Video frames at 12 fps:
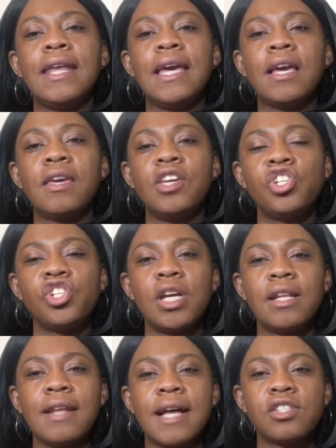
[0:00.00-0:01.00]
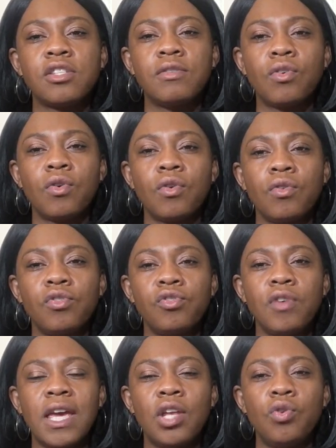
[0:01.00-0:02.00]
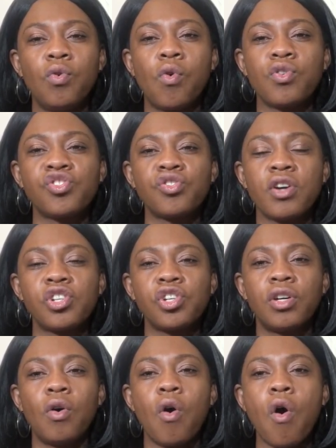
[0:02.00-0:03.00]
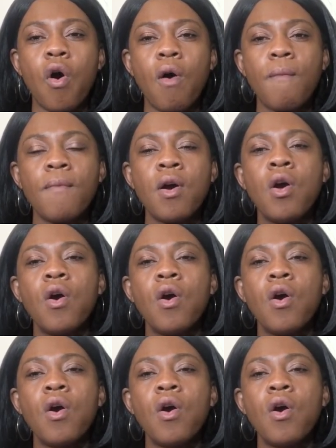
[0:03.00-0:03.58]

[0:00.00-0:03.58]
a kitchen that's a new construction home,